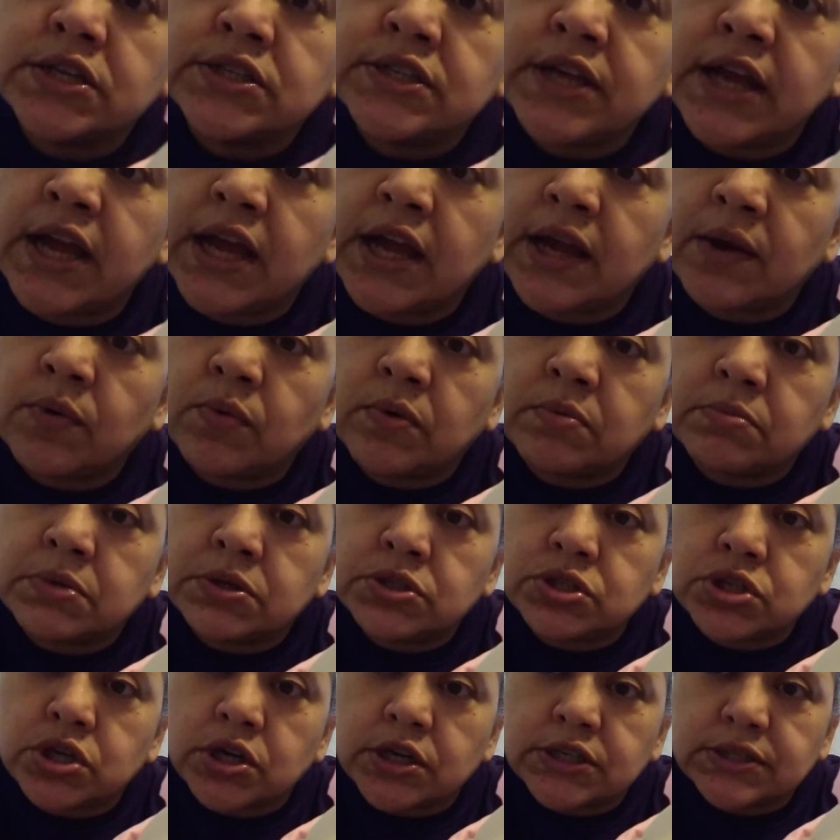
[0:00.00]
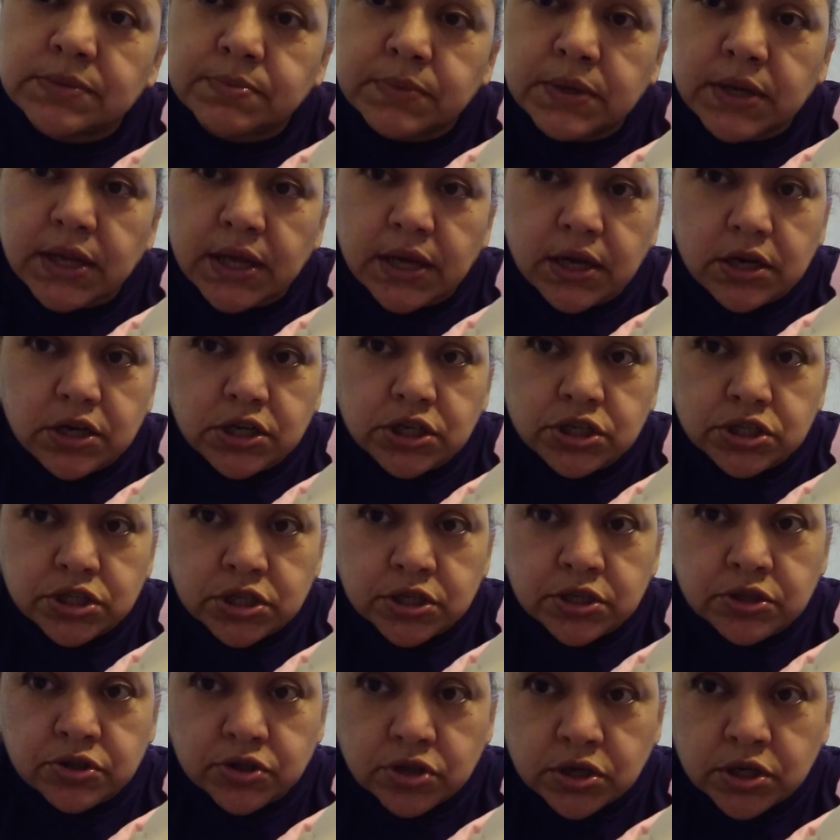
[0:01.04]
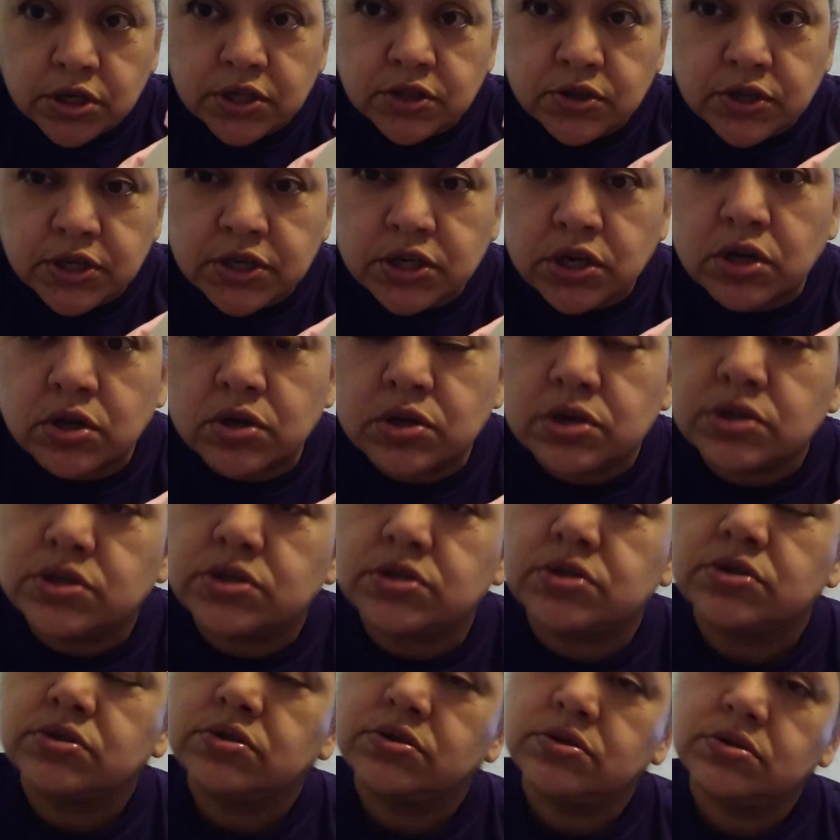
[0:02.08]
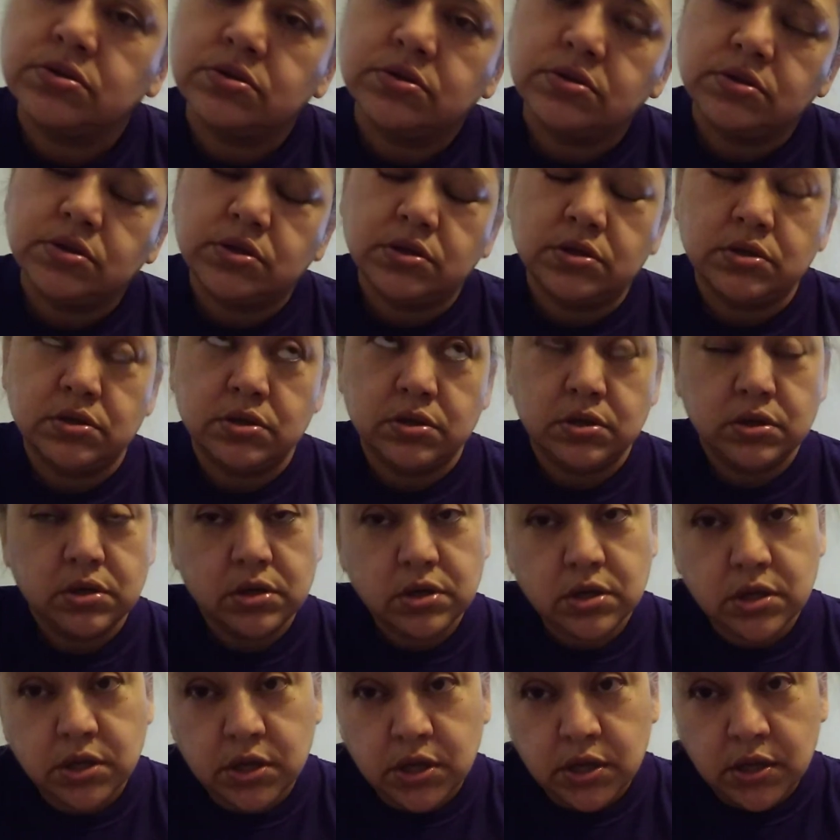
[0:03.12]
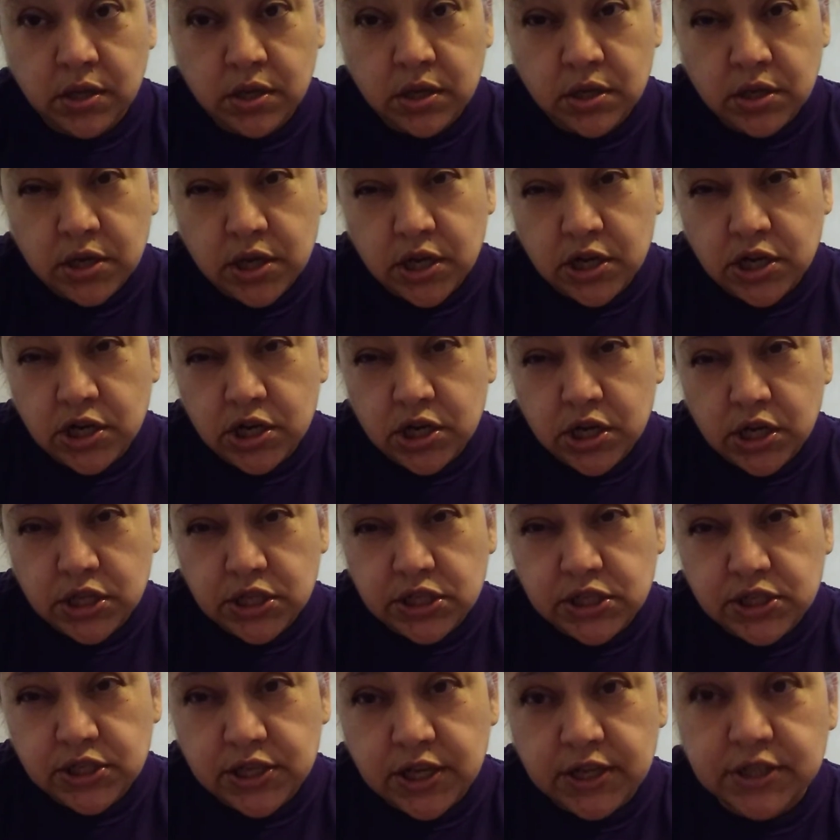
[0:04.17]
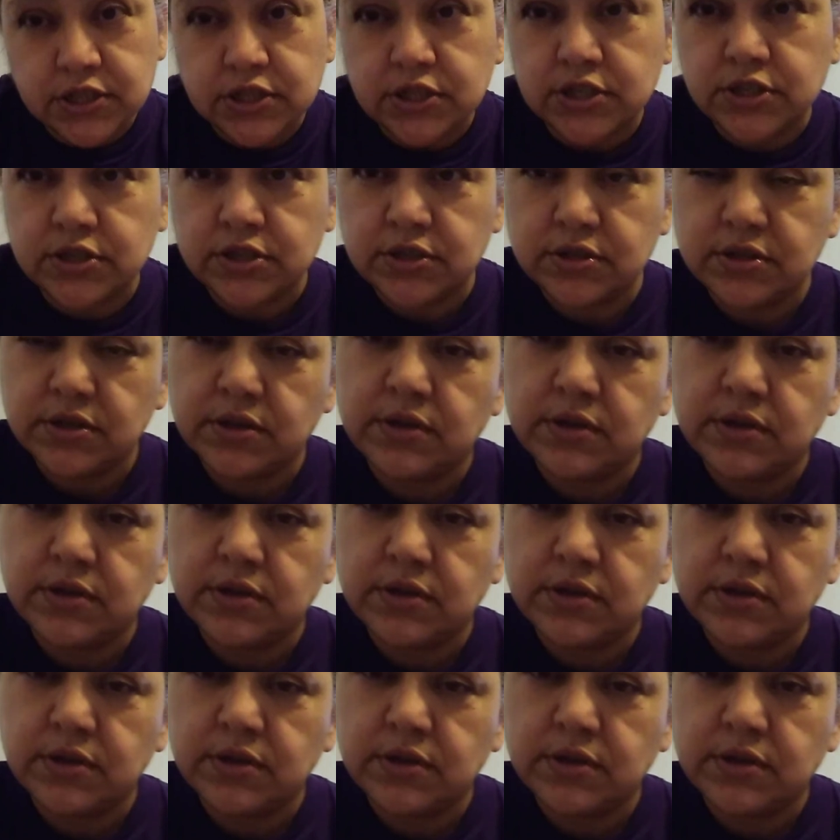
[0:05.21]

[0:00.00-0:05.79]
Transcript: That woman charged me like hundred and thirty three dollars and ninety nine cents